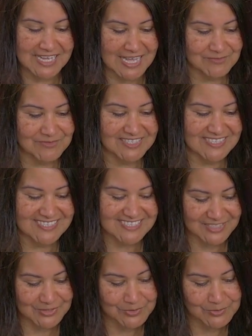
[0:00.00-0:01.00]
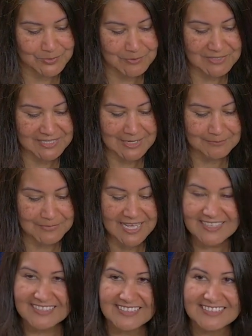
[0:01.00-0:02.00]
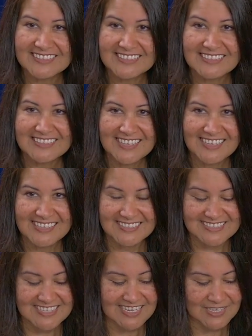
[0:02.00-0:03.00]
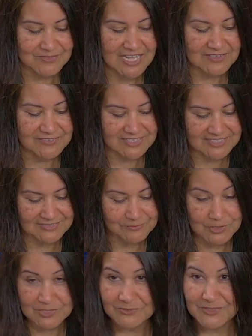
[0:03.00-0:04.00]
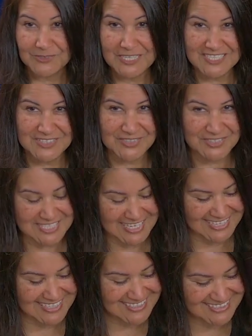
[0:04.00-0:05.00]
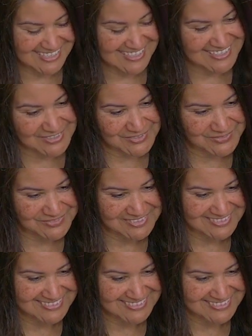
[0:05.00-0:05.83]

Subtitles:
be happy to see you when we come back. And have a wonderful rest of your day. Thank you.